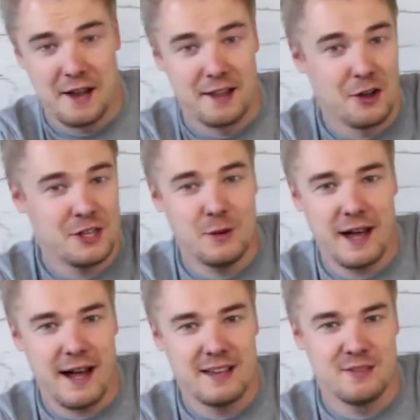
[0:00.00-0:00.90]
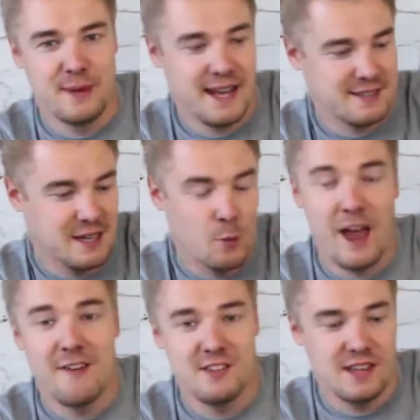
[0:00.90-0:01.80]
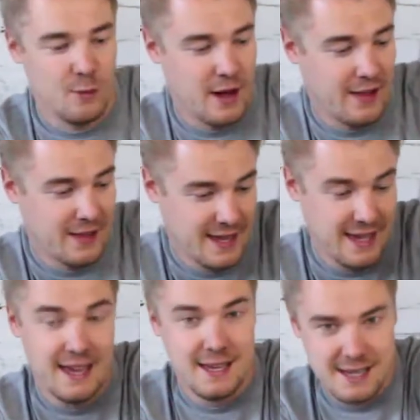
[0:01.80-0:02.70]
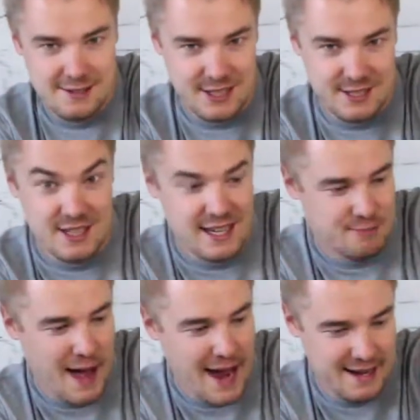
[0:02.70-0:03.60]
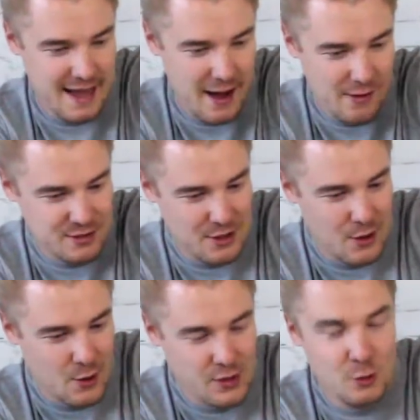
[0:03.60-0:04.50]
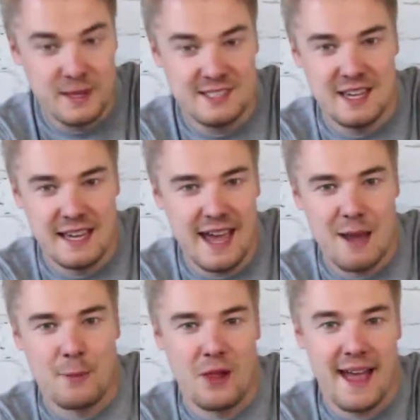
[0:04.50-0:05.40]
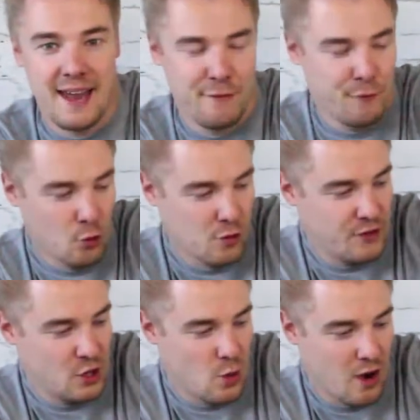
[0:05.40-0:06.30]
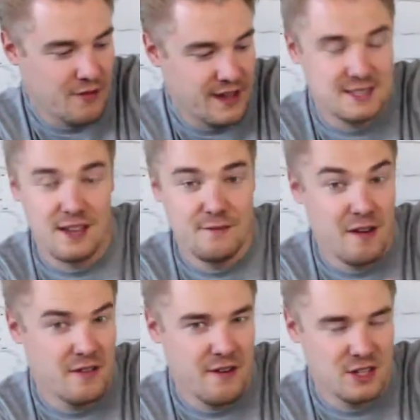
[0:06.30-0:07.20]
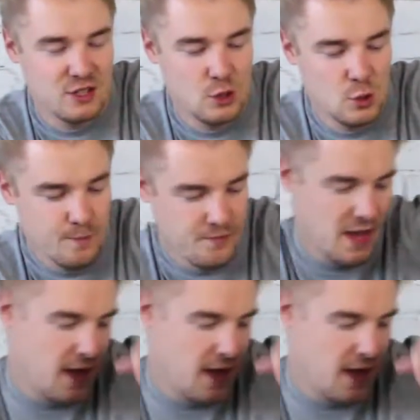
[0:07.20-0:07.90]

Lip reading: And a lot of you guys have been asking, where is it? Well, as you can see, it's back now. So you'll be seeing gameplay and a full review of this very, very soon.